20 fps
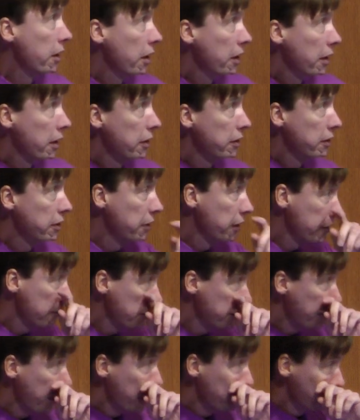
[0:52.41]
And the
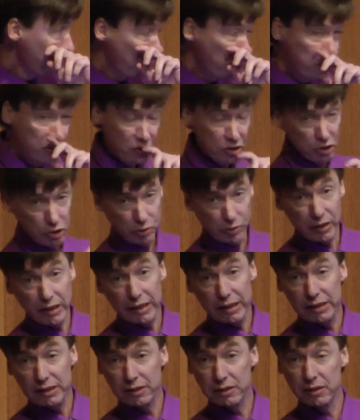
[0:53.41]
example on the
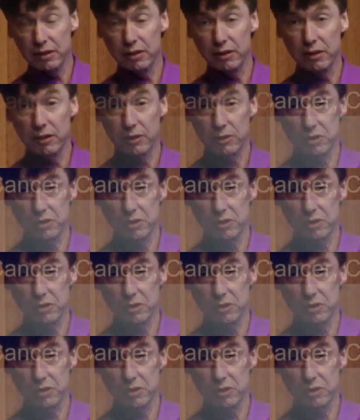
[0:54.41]
screen,